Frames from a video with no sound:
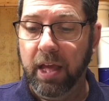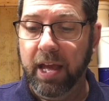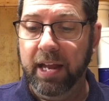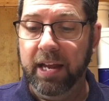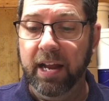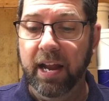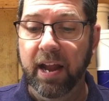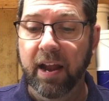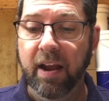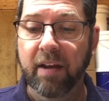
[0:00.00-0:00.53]

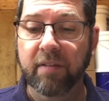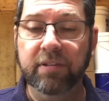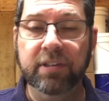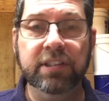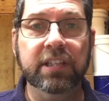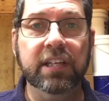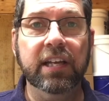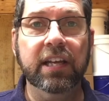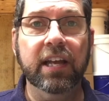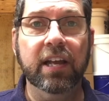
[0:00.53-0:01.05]
and
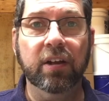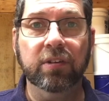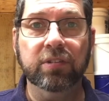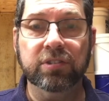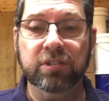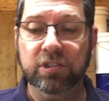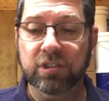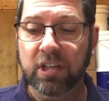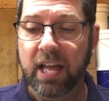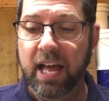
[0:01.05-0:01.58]
everything
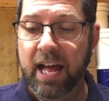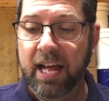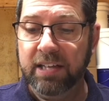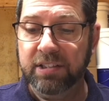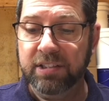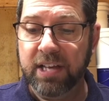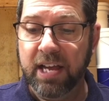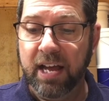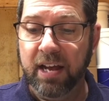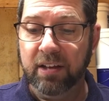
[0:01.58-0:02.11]
else
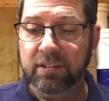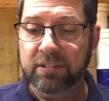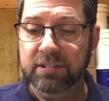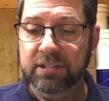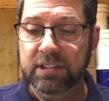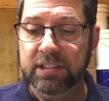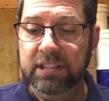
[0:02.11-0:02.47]
slides out.